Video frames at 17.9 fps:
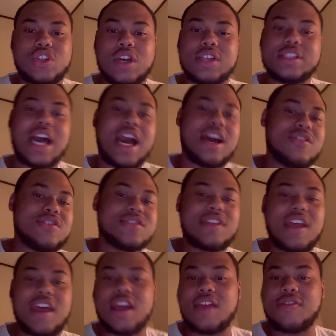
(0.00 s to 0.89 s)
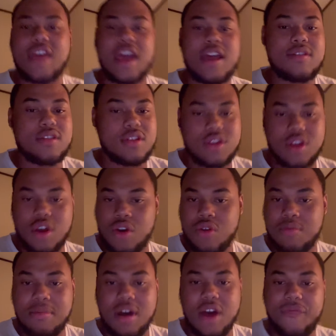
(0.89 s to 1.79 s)
Because I understand that, you know,
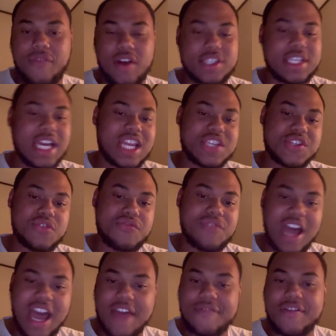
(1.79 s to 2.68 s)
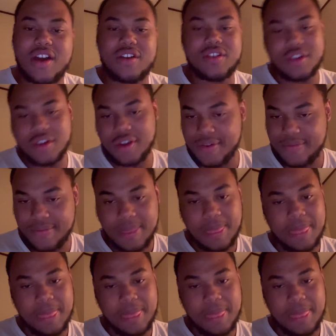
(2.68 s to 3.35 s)
motherfuckers got to survive out here.